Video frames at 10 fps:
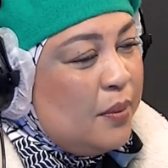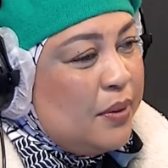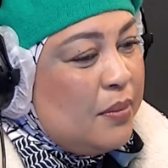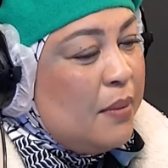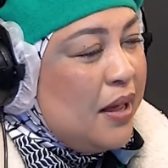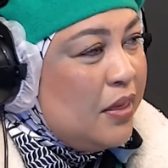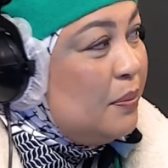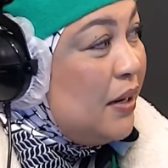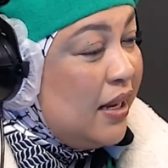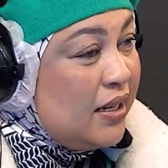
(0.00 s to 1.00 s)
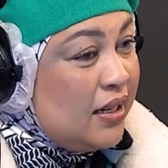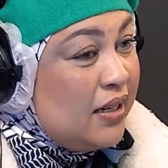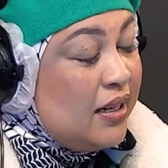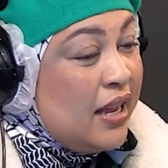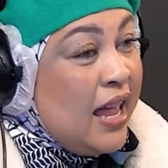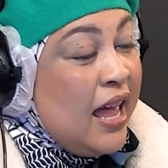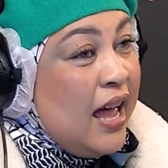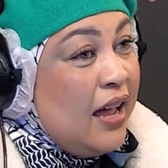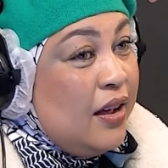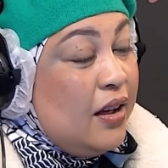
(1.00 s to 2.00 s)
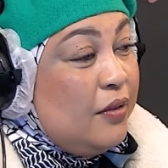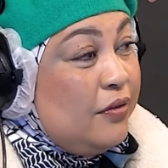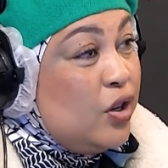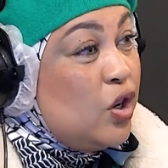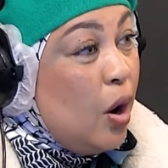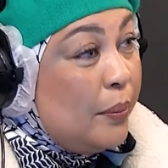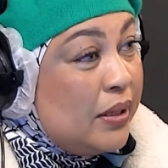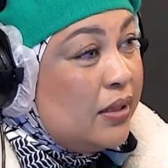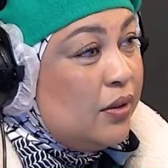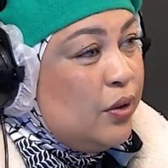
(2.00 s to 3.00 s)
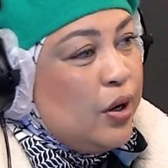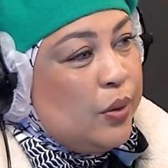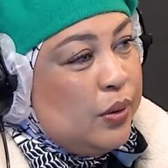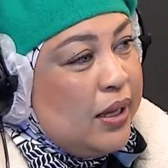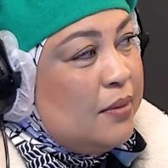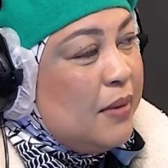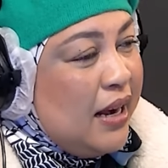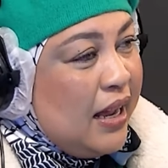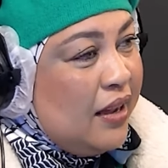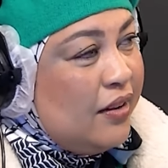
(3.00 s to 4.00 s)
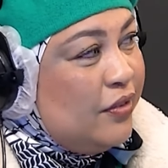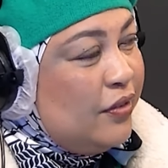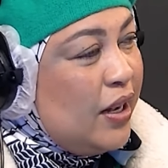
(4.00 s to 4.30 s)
Mm. I mean, my mother played a phenomenal role in my life.